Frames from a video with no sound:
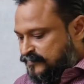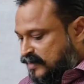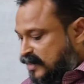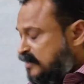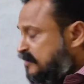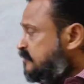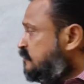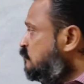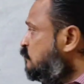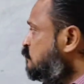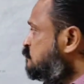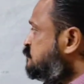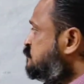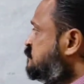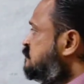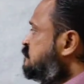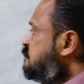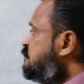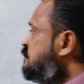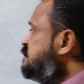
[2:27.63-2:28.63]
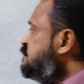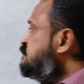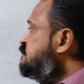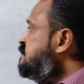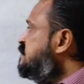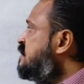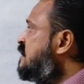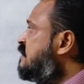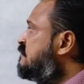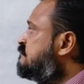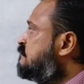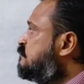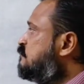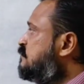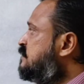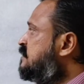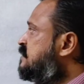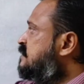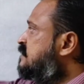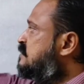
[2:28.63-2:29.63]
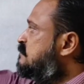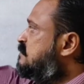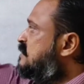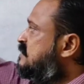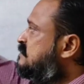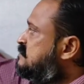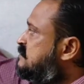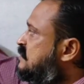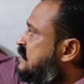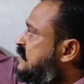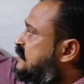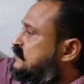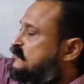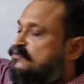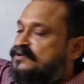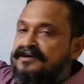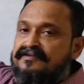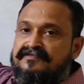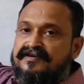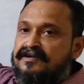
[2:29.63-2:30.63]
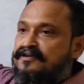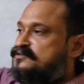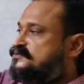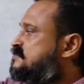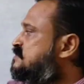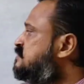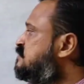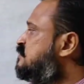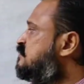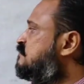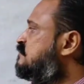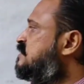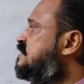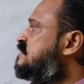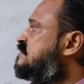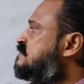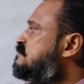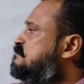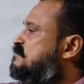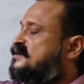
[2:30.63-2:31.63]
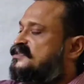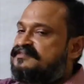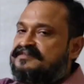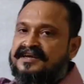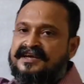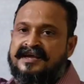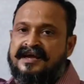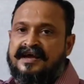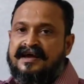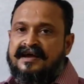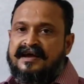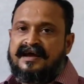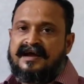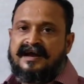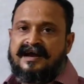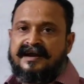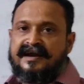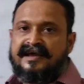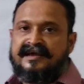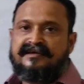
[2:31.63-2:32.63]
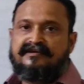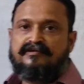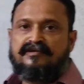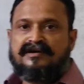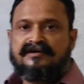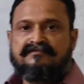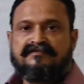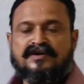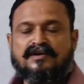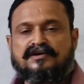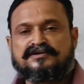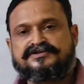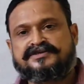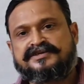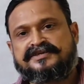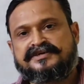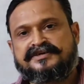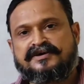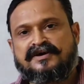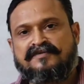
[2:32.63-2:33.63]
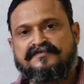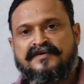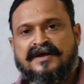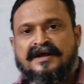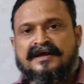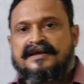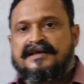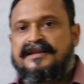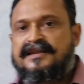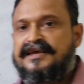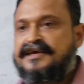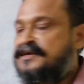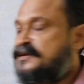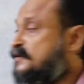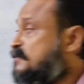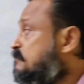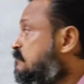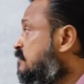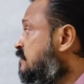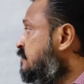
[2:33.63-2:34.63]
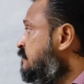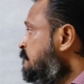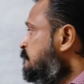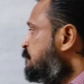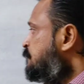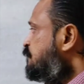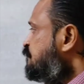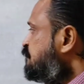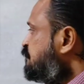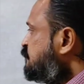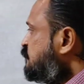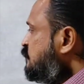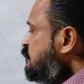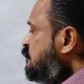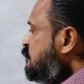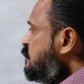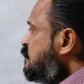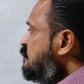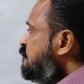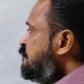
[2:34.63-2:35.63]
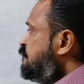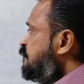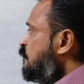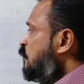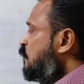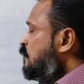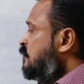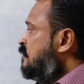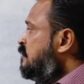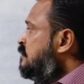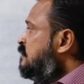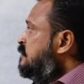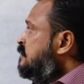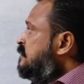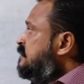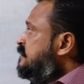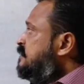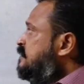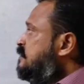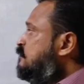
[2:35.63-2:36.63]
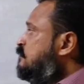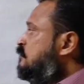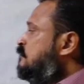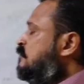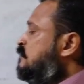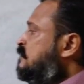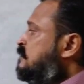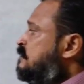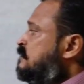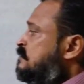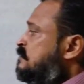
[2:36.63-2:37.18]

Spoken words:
unknowns which we have to determine, the angular velocity of link number 3 and angular velocity of link number 4. Now,